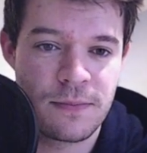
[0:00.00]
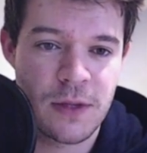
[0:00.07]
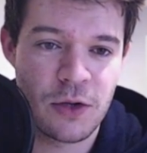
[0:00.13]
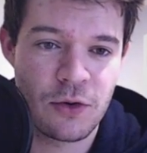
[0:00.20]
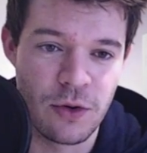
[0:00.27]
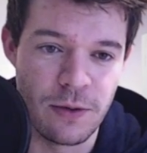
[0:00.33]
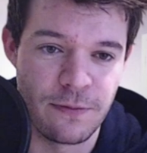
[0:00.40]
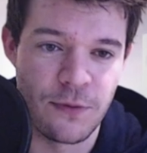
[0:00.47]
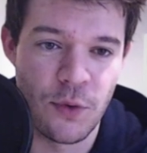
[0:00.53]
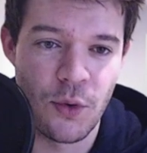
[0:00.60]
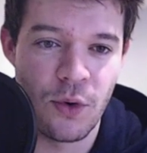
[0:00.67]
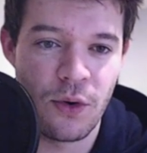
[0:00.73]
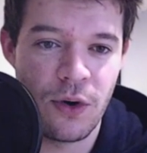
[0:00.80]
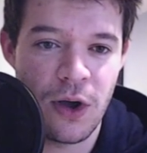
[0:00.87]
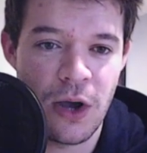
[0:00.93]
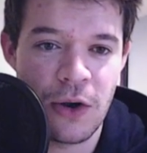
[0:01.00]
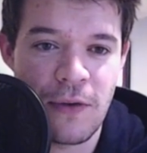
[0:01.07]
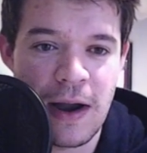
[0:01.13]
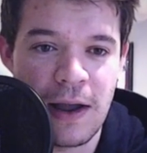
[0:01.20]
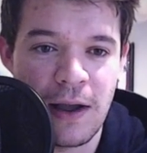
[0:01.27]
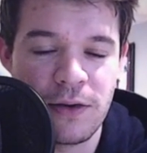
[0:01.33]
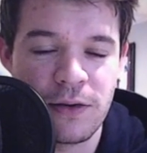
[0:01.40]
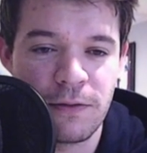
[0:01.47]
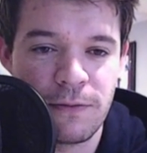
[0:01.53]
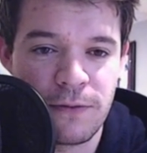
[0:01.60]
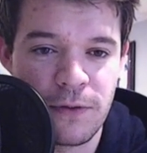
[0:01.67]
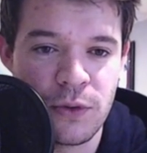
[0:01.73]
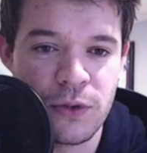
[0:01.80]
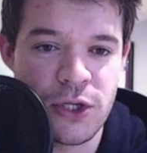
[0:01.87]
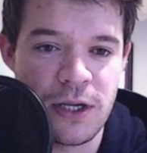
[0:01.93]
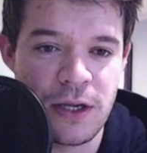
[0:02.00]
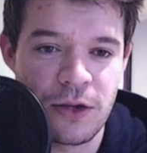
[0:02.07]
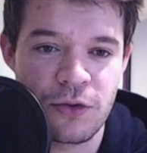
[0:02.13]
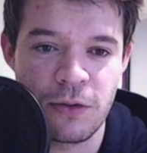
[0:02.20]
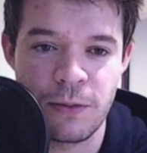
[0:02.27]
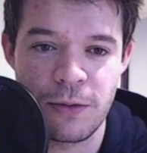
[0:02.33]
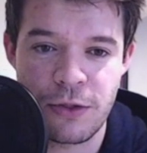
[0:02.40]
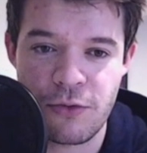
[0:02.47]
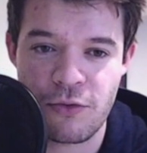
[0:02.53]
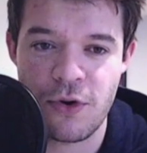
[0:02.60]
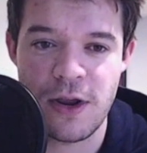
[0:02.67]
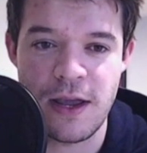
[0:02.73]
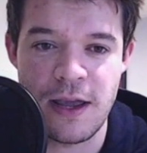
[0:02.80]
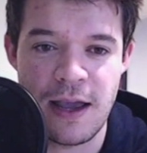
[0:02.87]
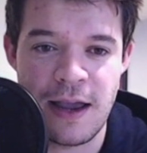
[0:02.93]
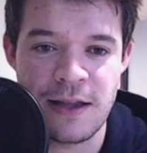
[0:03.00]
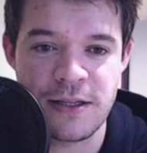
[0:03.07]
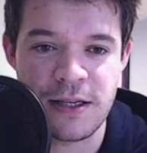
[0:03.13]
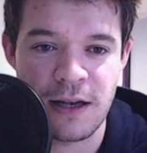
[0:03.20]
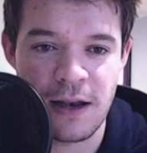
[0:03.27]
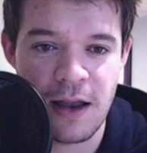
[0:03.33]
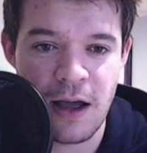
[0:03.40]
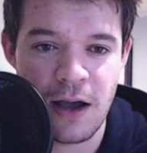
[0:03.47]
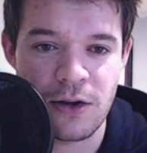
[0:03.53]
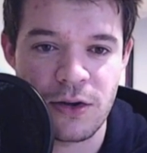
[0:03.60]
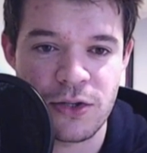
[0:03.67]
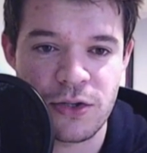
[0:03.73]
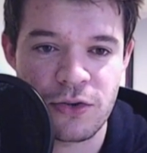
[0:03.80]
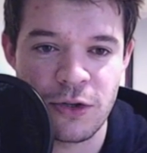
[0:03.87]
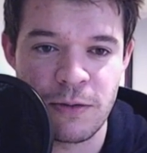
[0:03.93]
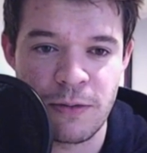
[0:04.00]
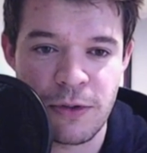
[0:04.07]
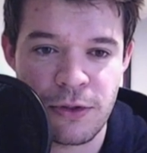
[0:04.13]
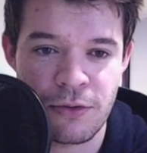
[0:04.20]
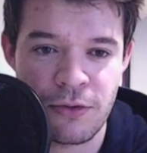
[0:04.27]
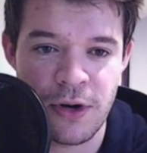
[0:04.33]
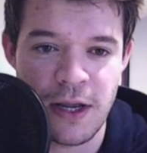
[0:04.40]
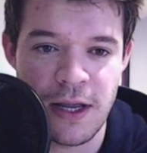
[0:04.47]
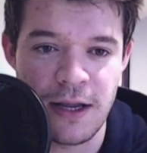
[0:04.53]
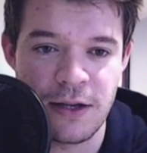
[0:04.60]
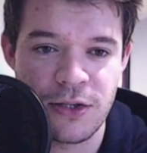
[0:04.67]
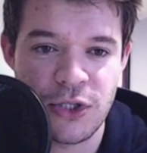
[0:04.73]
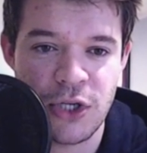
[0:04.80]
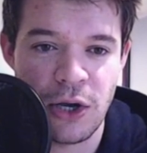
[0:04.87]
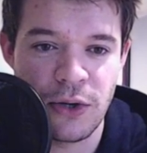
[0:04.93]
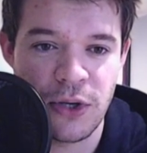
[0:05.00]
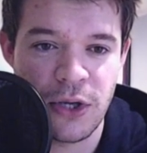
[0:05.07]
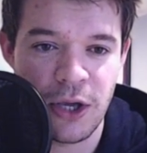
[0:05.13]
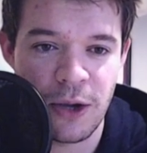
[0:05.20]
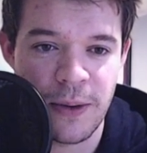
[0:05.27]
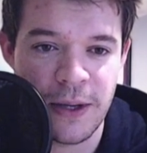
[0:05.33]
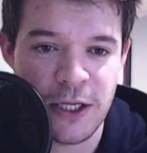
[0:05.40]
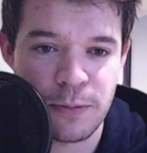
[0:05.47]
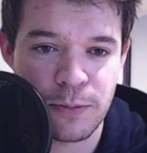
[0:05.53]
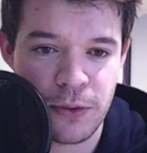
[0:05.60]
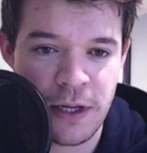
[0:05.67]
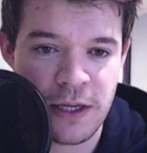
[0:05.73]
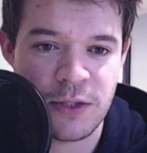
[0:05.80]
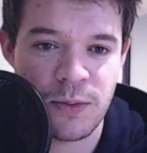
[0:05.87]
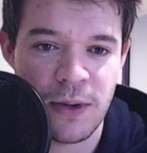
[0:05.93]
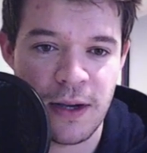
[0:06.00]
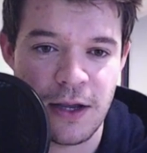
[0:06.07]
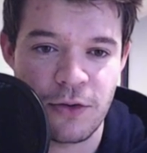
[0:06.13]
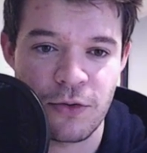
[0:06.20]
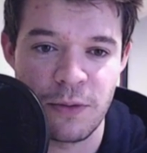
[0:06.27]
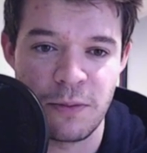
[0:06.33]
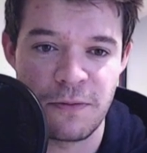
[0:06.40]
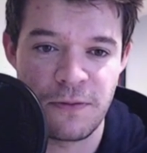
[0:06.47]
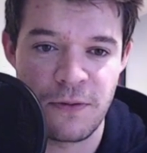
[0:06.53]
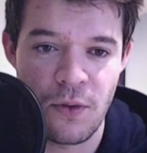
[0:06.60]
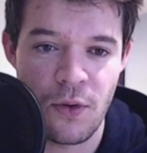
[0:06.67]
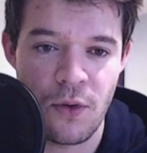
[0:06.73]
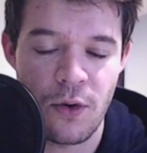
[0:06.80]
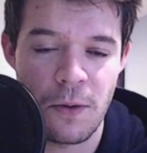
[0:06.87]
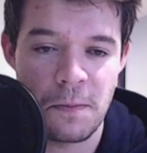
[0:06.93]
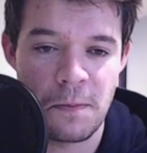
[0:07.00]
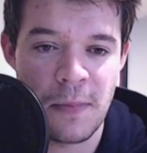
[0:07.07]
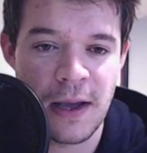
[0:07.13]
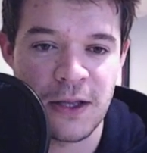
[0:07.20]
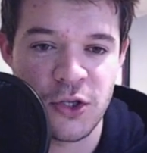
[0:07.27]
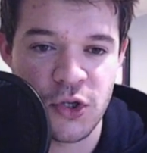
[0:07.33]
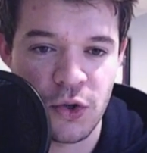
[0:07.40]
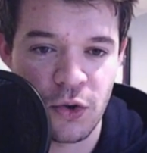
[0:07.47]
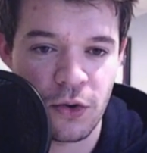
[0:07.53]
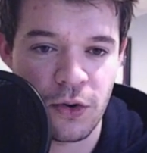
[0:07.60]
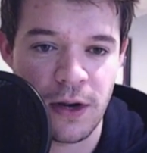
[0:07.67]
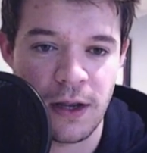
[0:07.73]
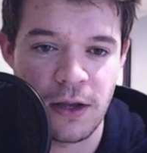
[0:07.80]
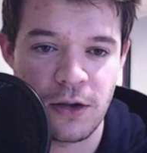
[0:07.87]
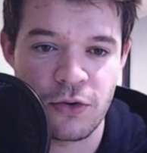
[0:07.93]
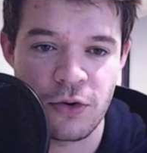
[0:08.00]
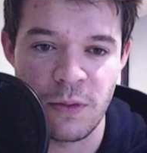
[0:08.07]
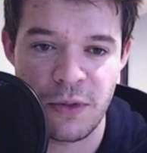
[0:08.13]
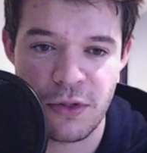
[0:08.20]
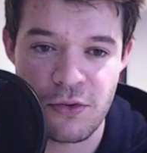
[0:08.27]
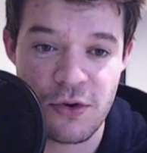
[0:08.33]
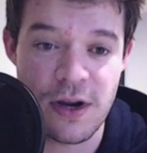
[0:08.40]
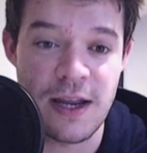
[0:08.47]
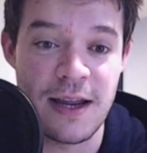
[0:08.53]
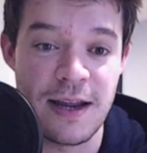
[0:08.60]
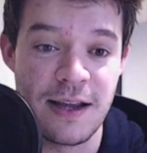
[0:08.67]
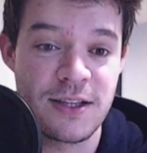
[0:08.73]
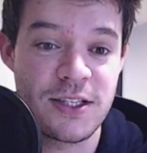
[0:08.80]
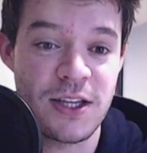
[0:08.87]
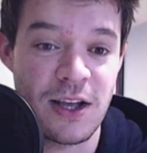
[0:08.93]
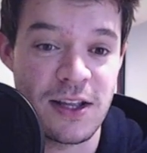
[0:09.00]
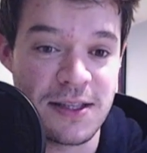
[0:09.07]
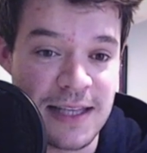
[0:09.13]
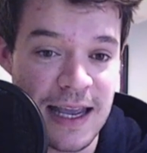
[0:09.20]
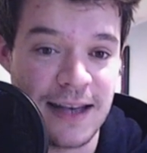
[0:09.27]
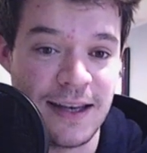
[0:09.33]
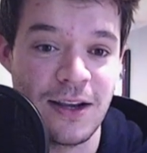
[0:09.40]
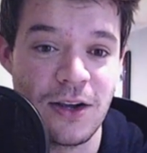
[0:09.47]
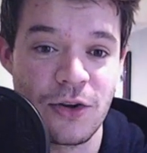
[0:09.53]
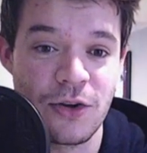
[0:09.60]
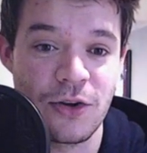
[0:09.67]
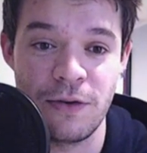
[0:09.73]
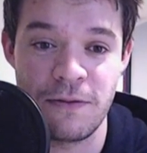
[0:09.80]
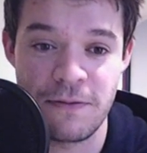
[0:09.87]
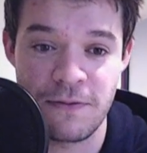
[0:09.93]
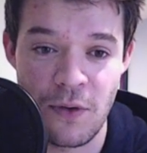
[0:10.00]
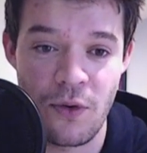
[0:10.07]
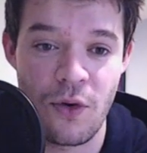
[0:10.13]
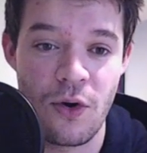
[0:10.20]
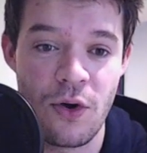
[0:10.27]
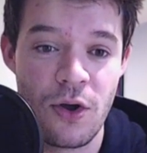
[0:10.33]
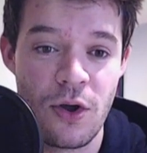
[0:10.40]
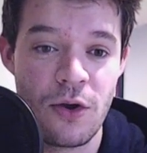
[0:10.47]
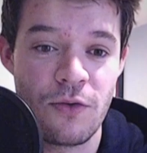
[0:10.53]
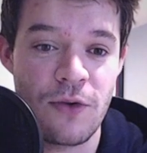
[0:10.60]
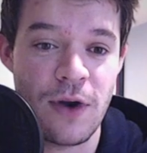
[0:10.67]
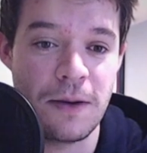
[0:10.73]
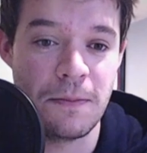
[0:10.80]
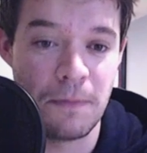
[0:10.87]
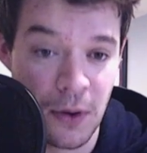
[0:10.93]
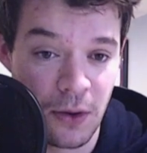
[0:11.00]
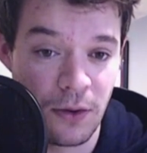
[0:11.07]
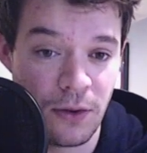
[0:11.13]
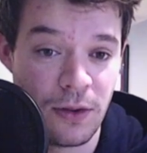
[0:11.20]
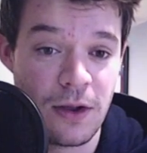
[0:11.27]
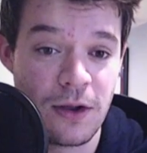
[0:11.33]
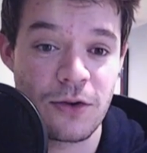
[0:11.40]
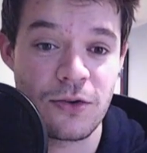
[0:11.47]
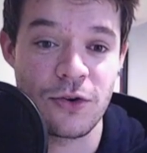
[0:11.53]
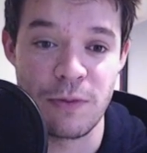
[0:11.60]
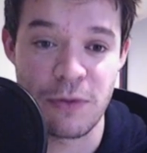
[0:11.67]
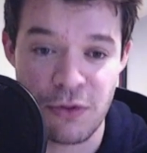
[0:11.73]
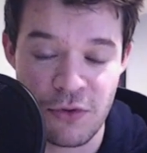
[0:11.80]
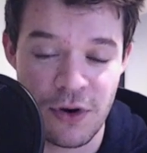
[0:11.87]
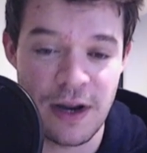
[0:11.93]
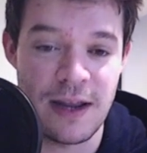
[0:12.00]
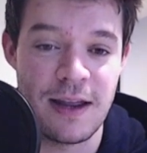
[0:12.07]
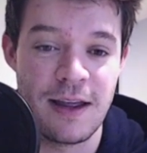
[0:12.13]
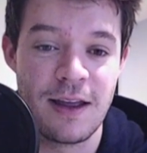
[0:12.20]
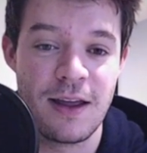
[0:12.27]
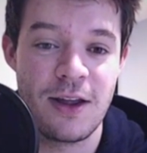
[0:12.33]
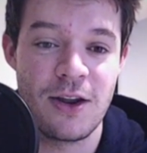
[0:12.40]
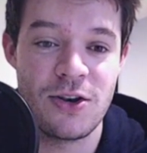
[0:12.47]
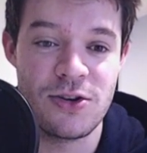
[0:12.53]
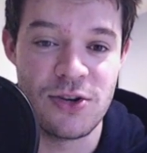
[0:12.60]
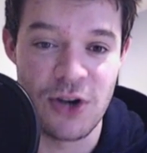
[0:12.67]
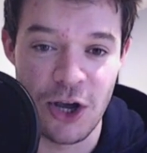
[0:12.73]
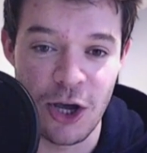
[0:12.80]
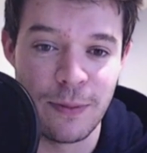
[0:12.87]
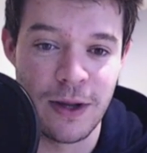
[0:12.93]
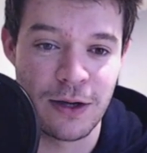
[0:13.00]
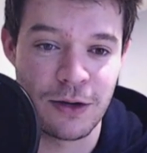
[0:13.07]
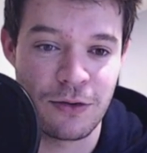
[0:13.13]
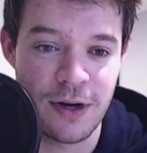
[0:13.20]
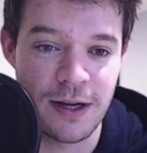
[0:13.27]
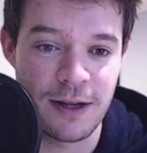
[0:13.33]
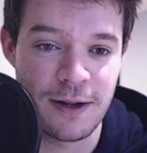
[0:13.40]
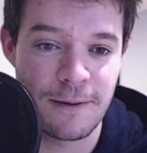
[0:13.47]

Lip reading: Group 4 around Fuji. Group 3 Interlagos. Group 3 Tokyo Expressway. Group 4 Maggiore. Group 3 Sardinia. Group 4 Red Bull. Group 3 Nürburgring.